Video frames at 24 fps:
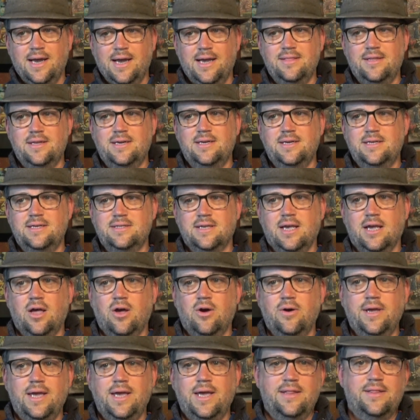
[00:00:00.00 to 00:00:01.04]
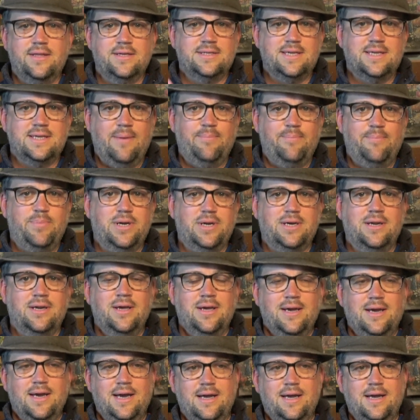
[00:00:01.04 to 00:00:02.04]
and then he's like, oh yeah, this happened.